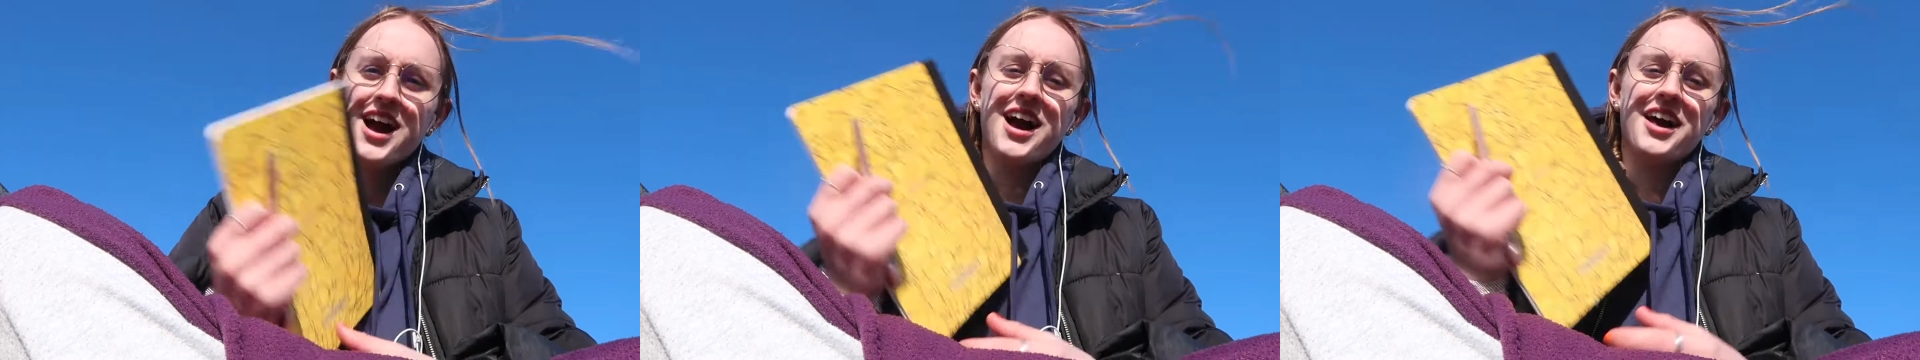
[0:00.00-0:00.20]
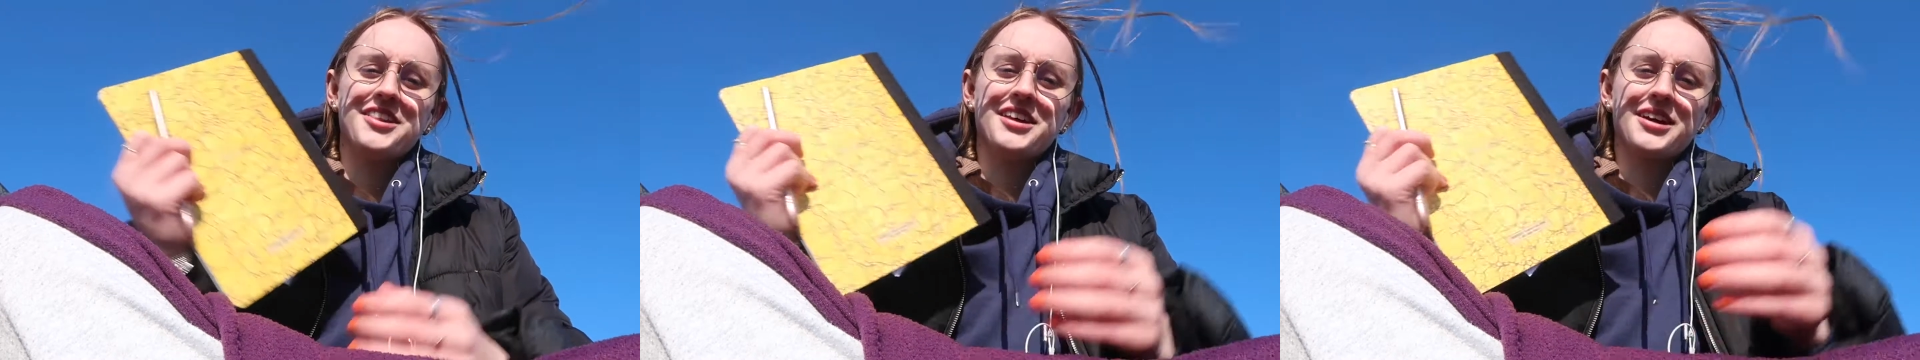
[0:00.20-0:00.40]

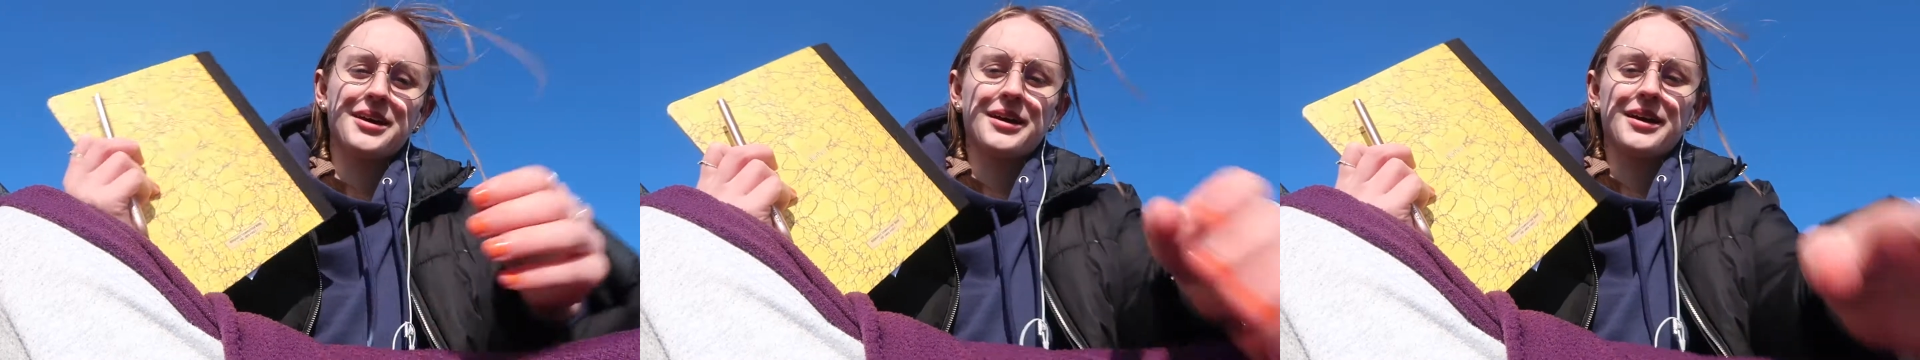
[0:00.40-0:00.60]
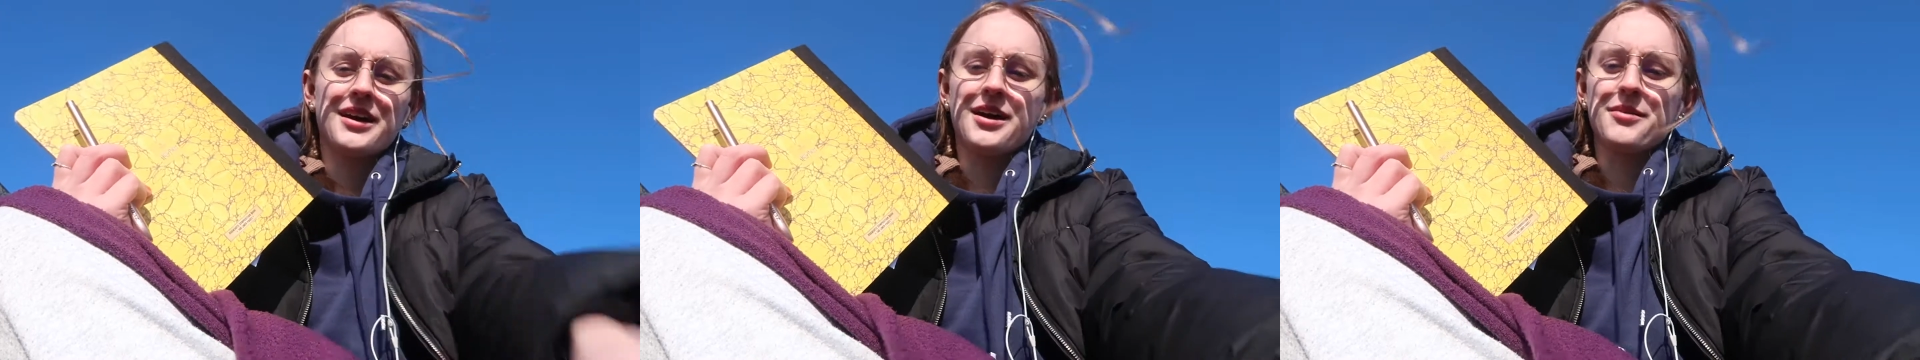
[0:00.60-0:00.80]
I think
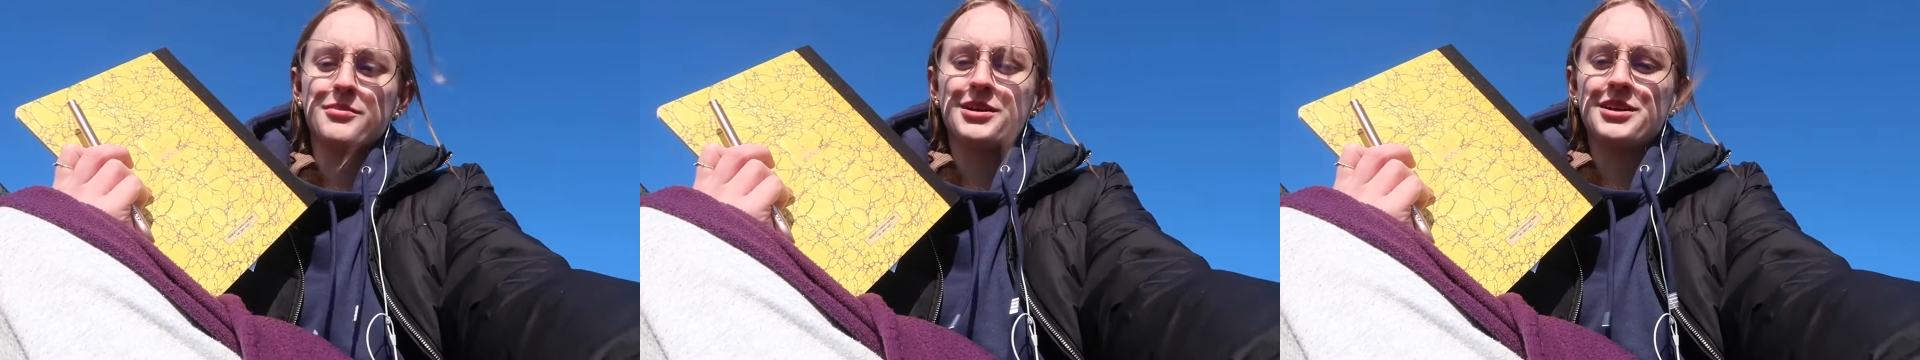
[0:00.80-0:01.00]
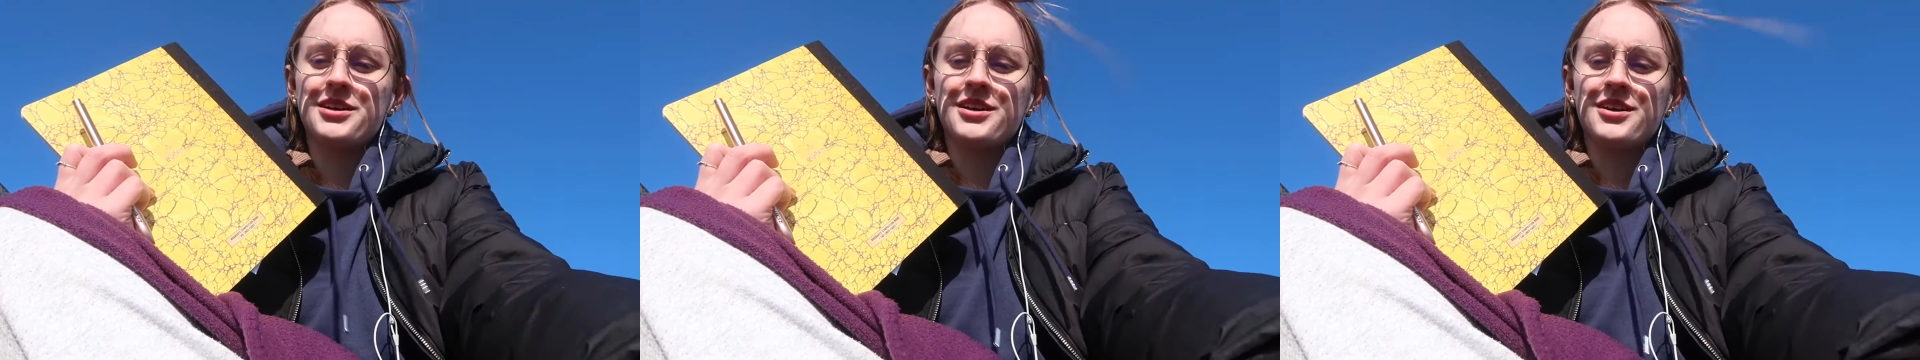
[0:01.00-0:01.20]
I'm
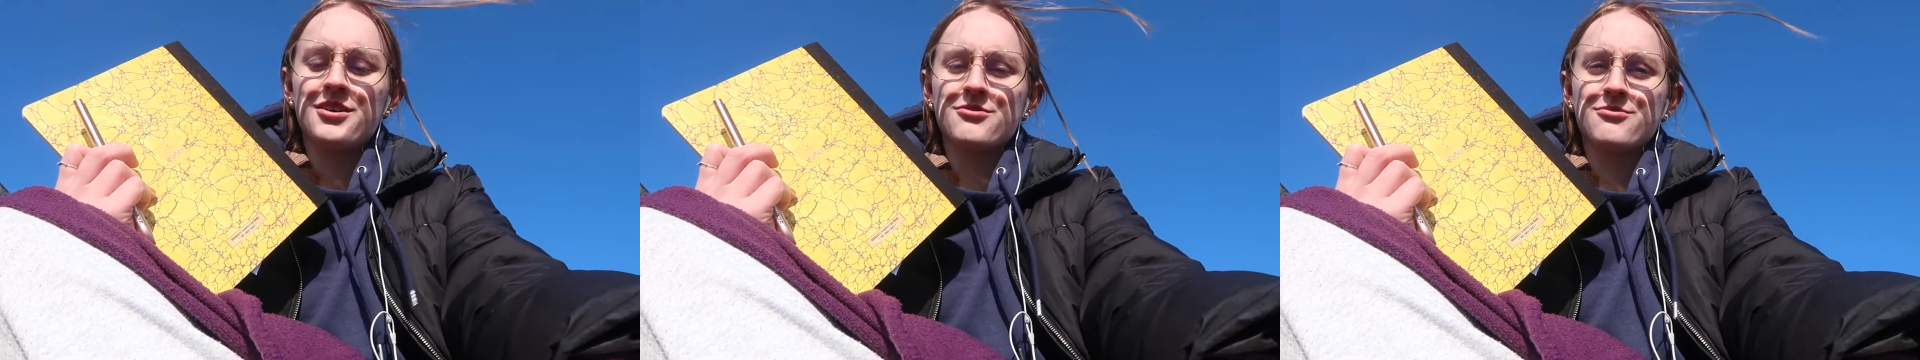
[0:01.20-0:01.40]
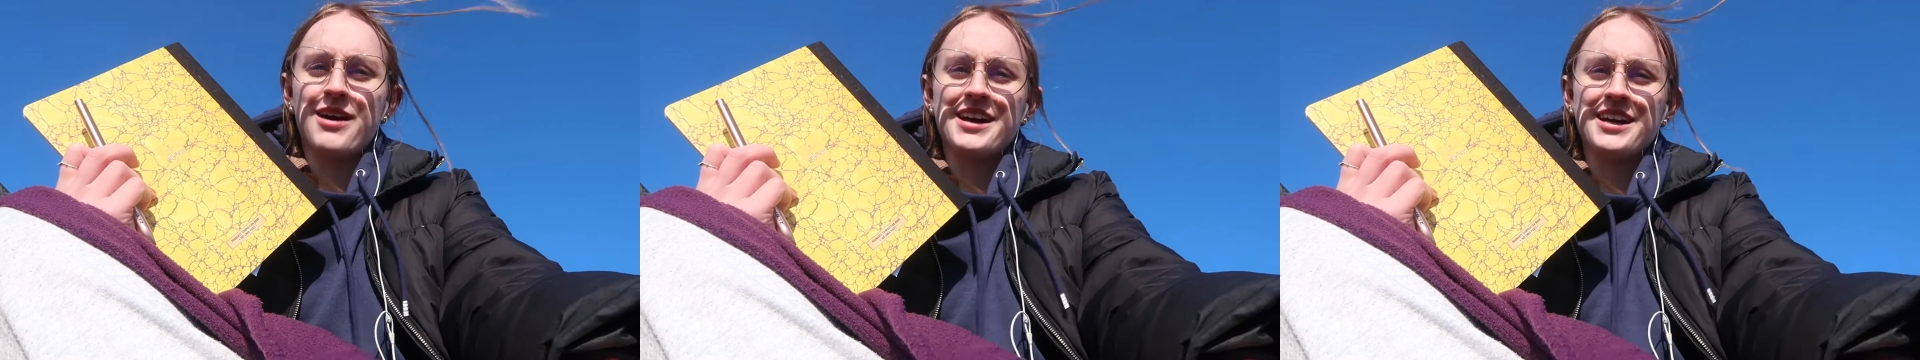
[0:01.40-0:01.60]
gonna
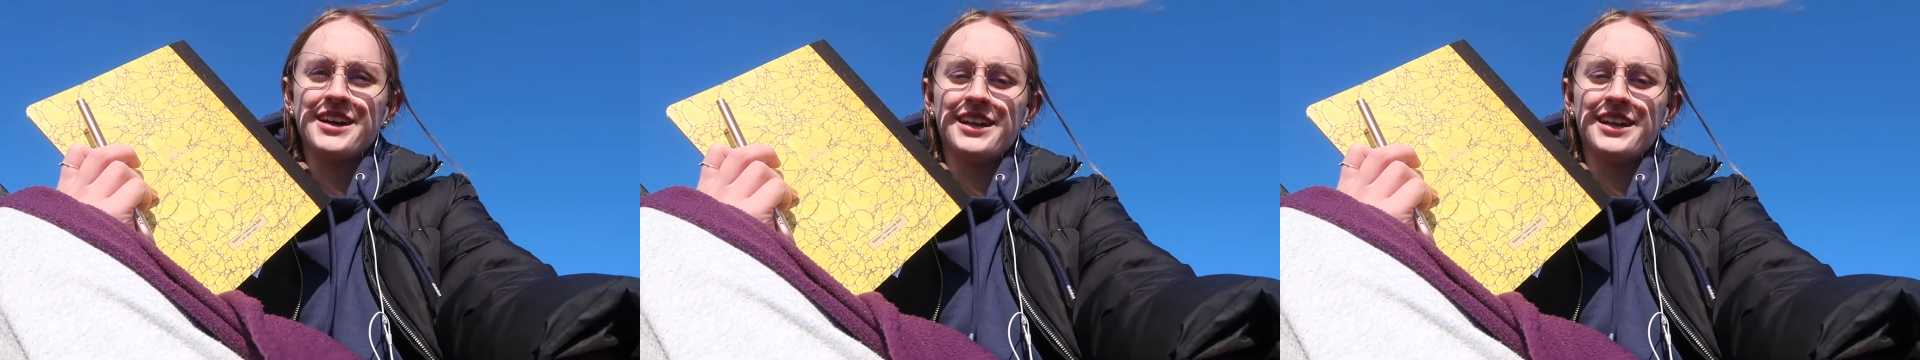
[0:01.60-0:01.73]
write